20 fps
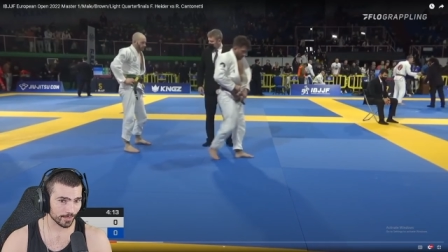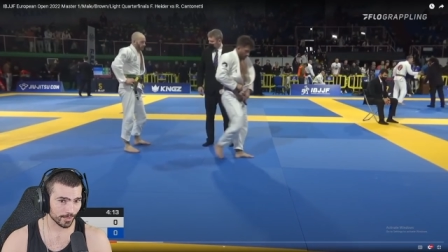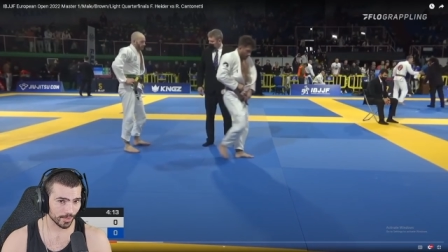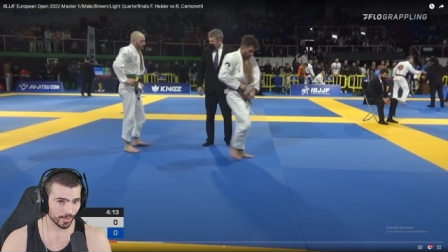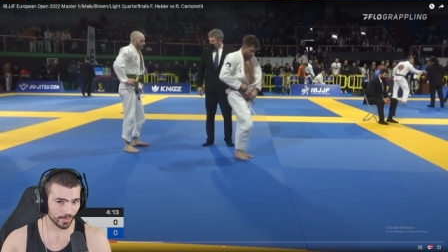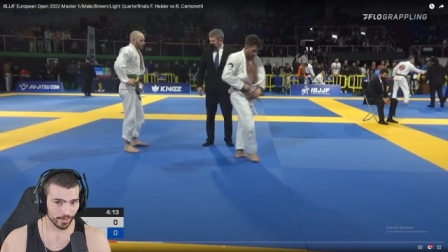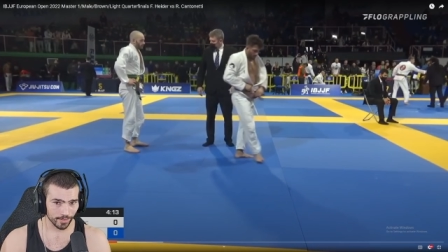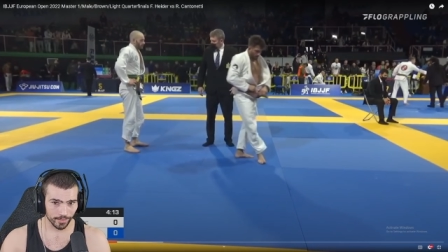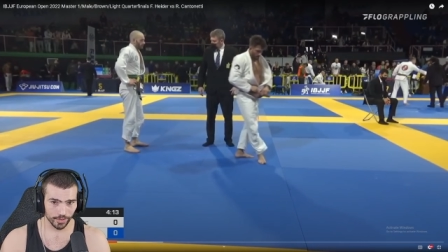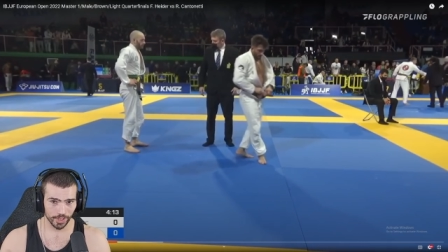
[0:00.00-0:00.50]

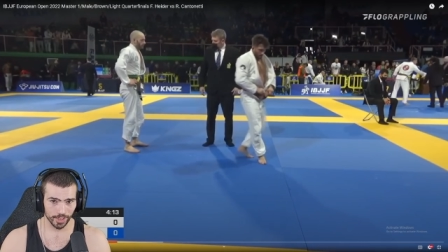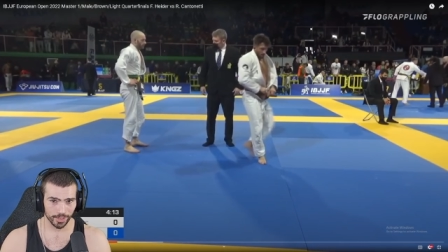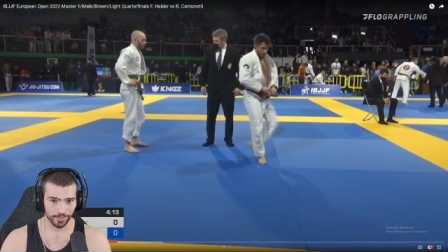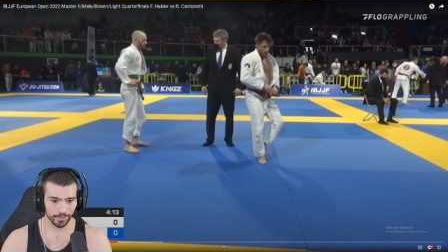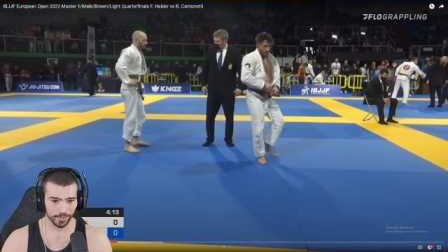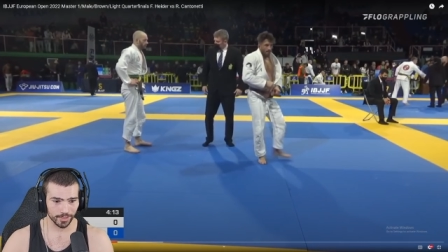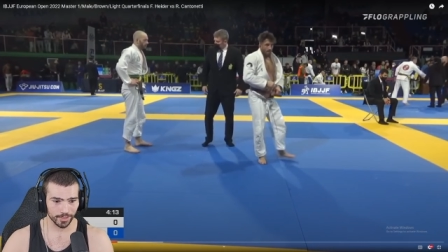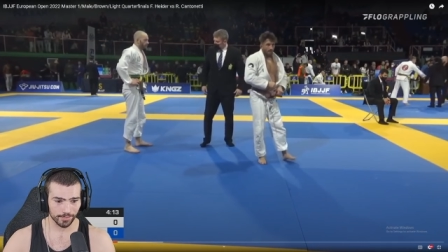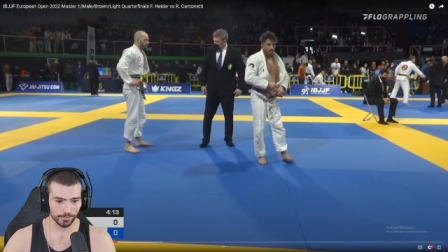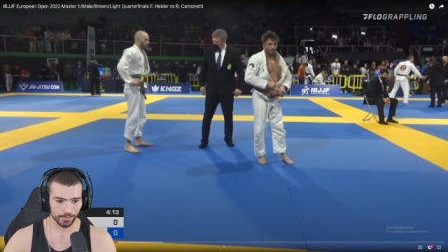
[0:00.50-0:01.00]
in
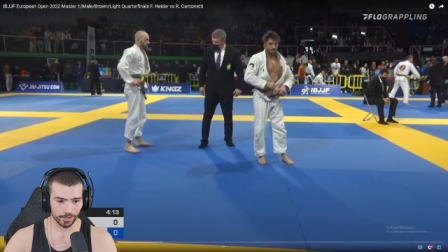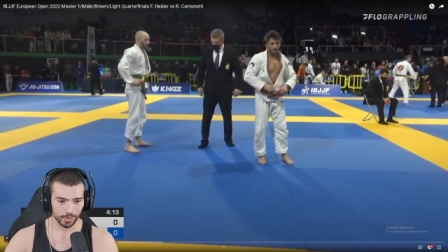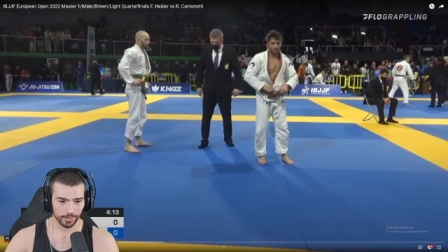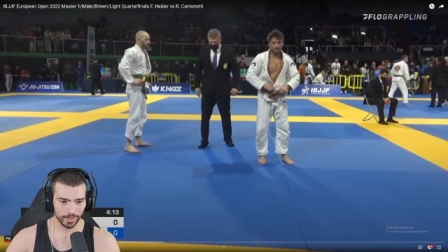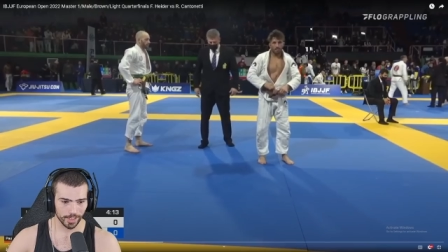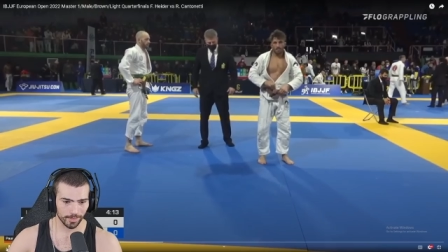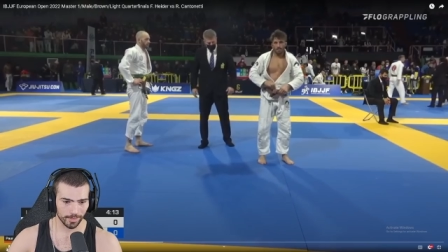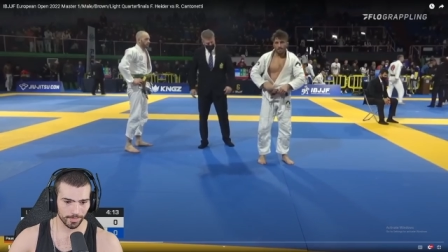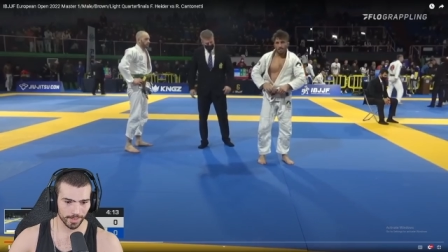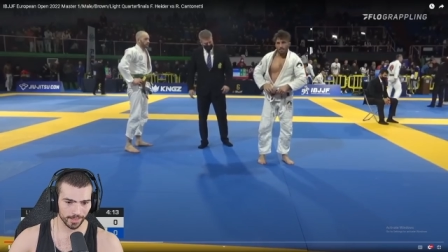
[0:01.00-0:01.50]
general, not for going
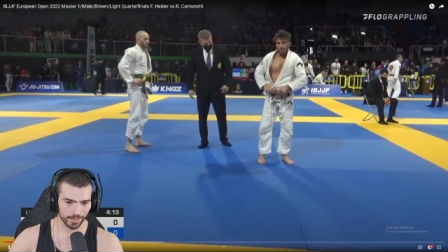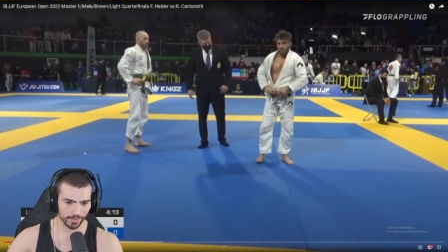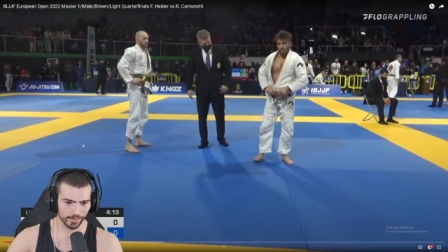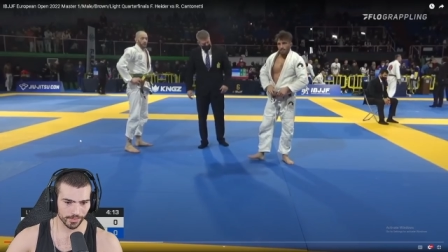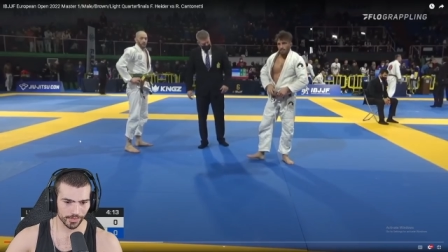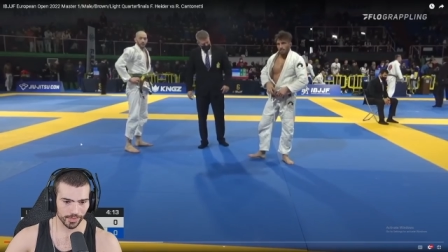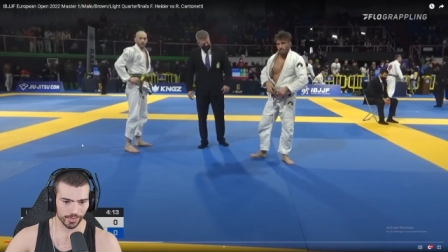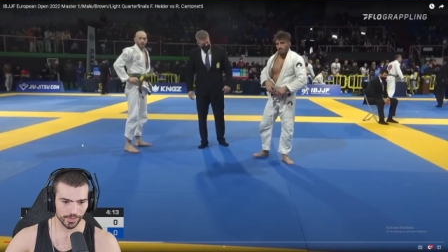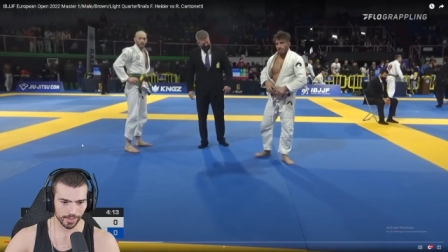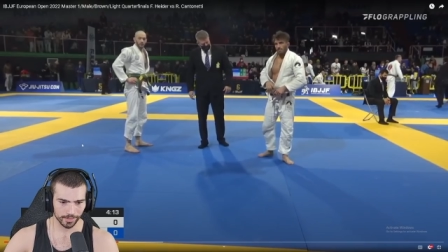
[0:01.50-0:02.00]
out of
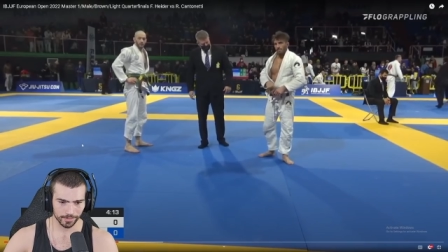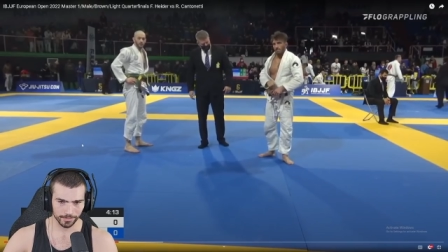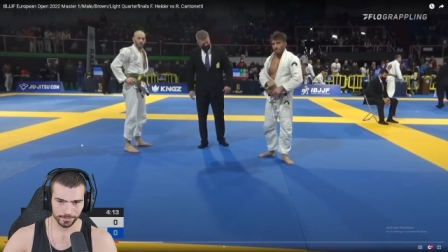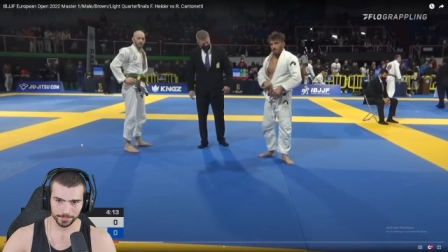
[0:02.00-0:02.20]
bounds, so.